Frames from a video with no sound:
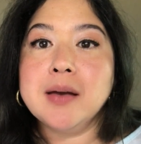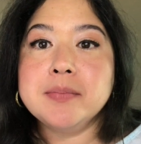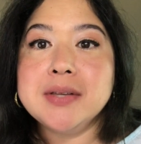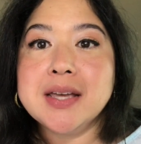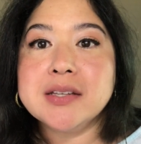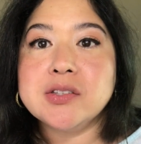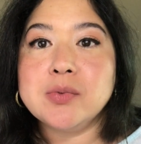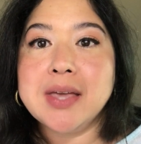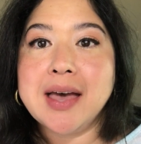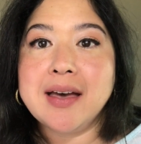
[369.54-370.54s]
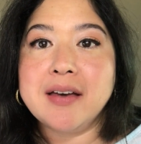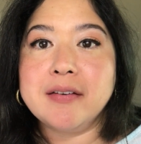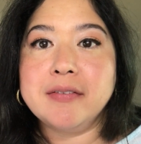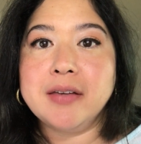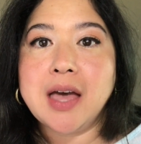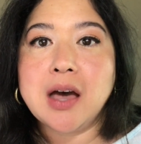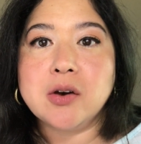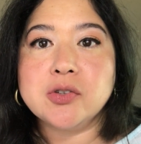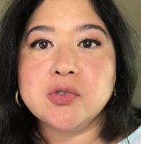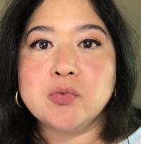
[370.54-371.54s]
up next we have
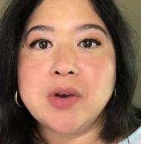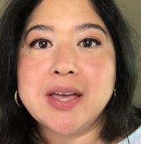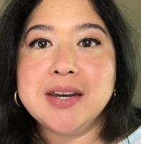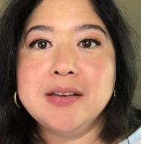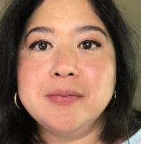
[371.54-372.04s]
House Red.